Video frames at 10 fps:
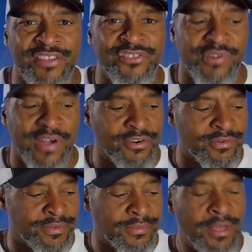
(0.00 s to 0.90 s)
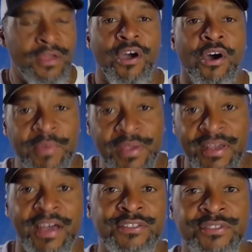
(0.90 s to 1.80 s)
their algorithm?
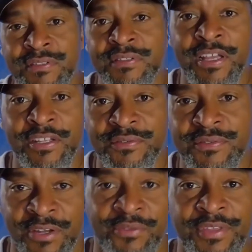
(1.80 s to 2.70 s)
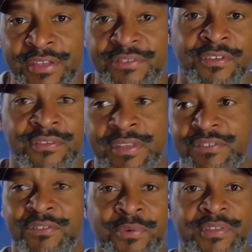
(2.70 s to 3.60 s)
Because it's, this
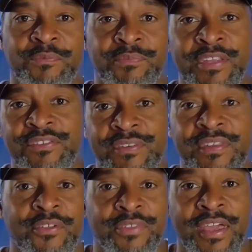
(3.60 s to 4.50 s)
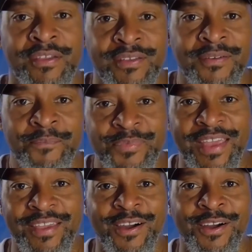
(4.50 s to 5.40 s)
is how they
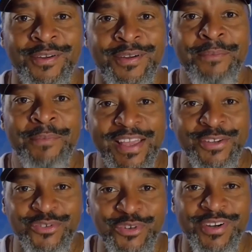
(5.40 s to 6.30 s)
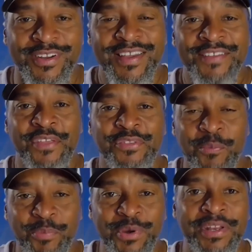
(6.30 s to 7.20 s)
are making sure that they're
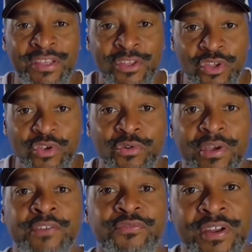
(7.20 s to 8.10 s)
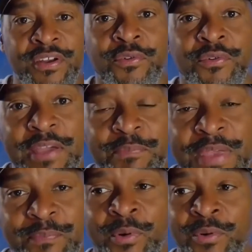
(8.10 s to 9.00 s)
putting you in front of the right
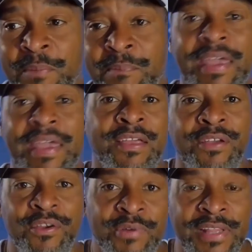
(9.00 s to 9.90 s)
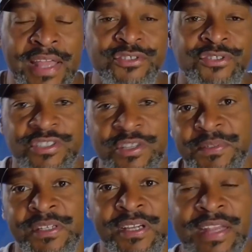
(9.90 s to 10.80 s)
people. They're making relationships
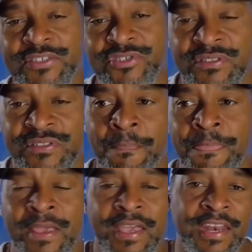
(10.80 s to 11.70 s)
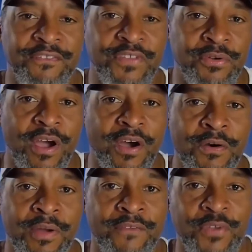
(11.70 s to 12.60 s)
and connections. And if you
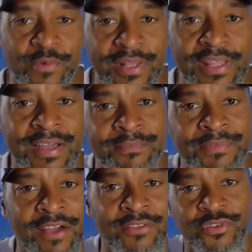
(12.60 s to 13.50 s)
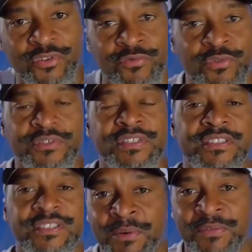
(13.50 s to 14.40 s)
really come down to the root
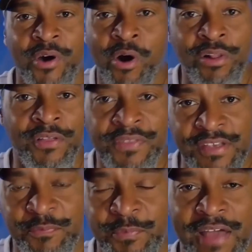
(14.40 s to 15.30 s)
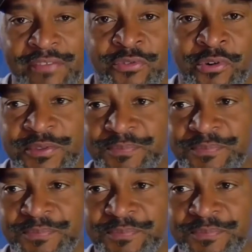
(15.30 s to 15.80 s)
system of all of these platforms,